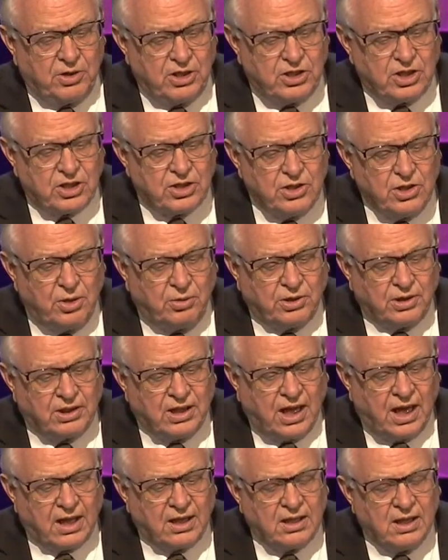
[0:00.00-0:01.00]
We just noted
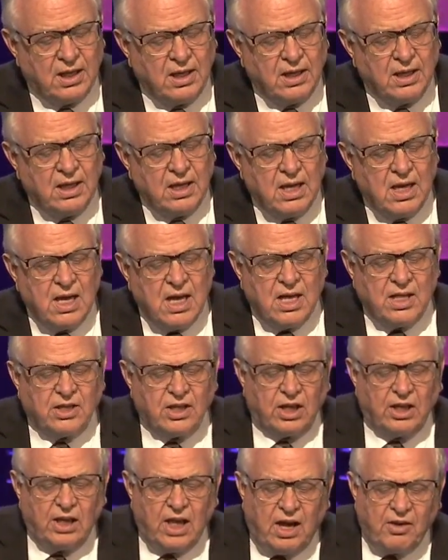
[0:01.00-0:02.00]
that.
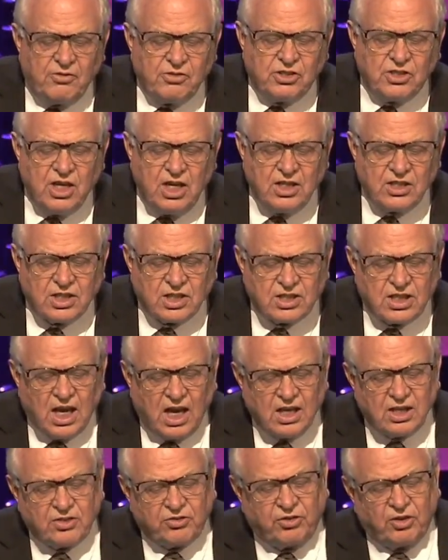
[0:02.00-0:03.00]
The love Jesus
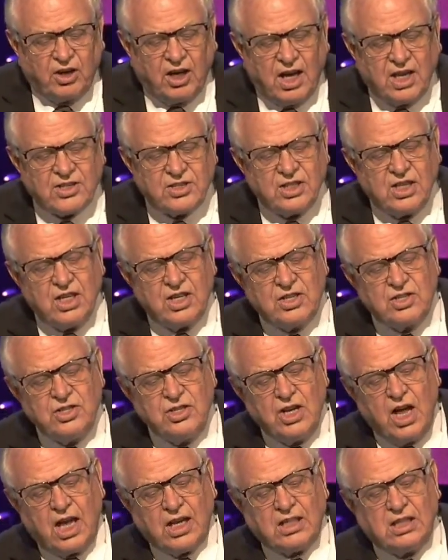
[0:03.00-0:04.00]
has for us is
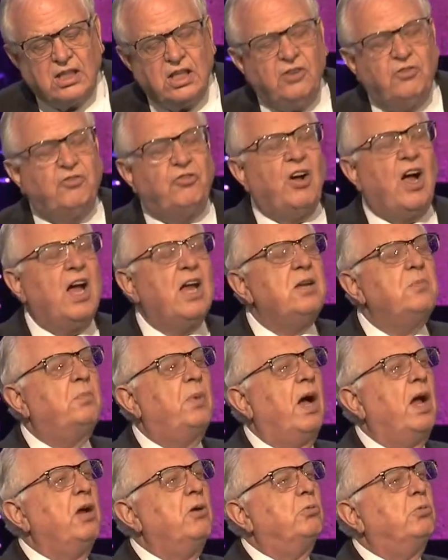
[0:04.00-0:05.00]
not defined
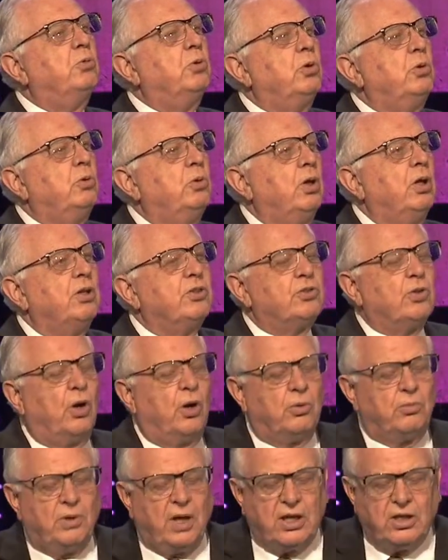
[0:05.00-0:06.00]
by rules
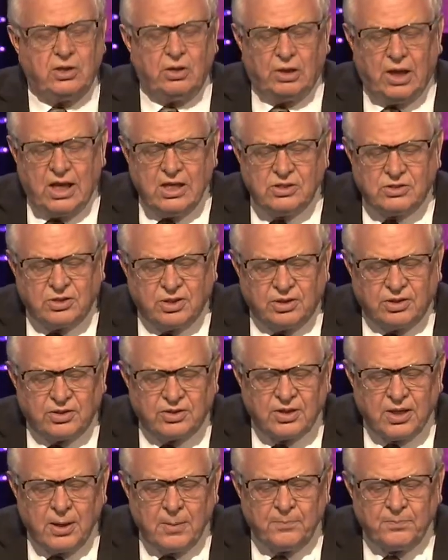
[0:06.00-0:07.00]
or
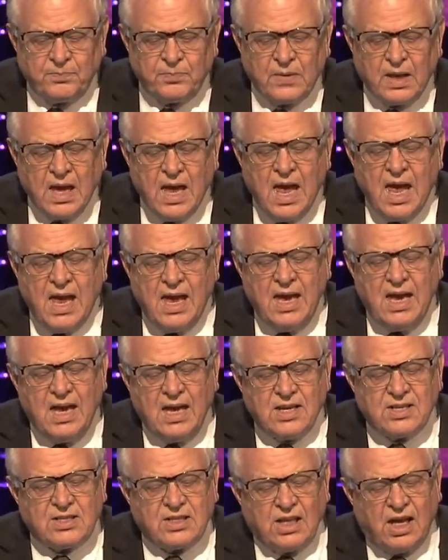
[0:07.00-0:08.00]
regulations.
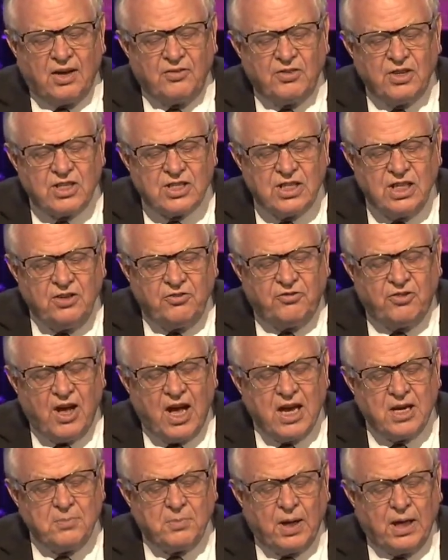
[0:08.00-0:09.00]
His love is
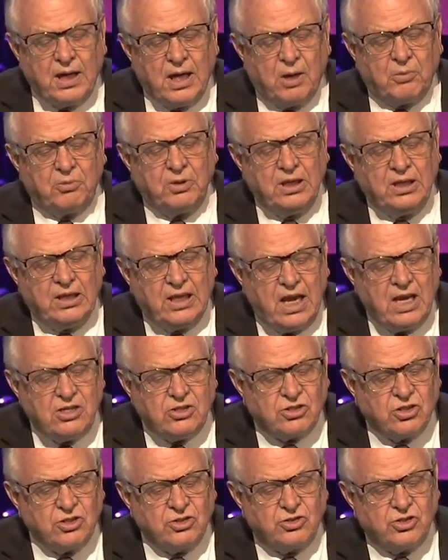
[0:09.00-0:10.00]
defined by a
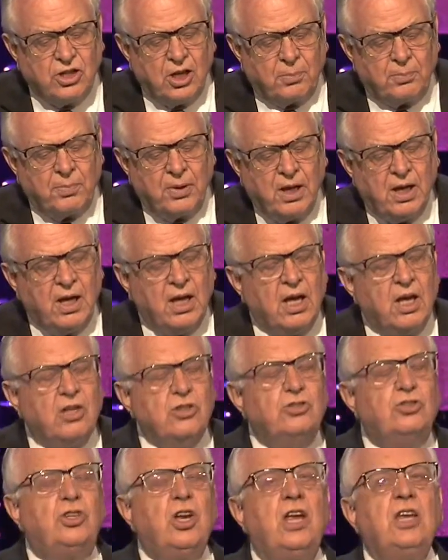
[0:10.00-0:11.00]
relationship.
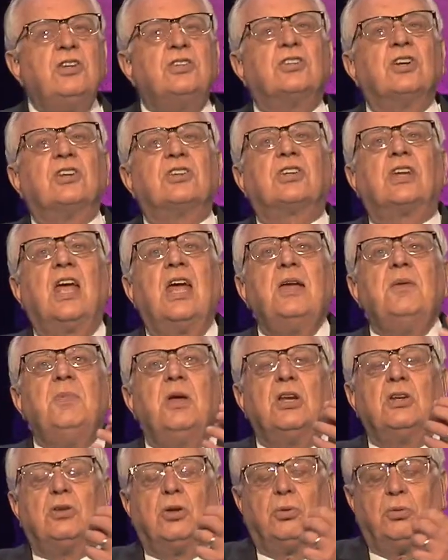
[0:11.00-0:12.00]
Jesus
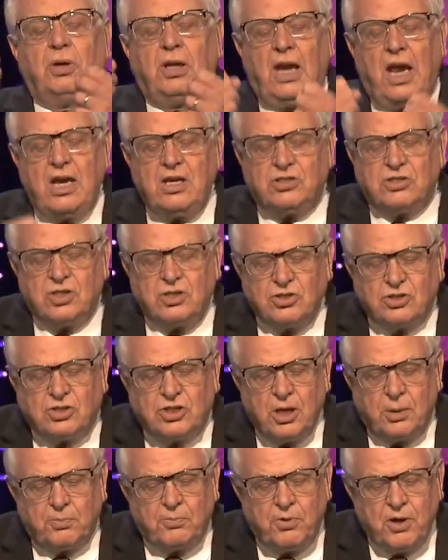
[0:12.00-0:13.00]
came into
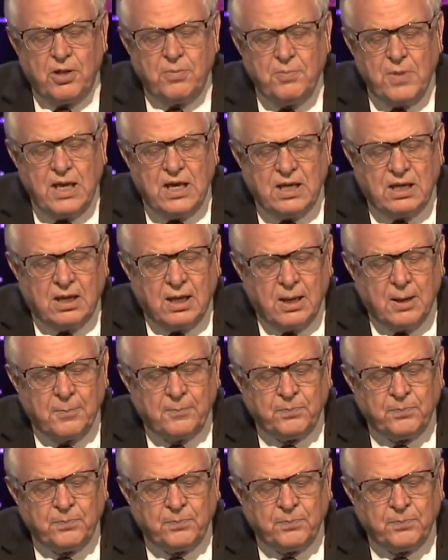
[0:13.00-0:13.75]
relationship with me.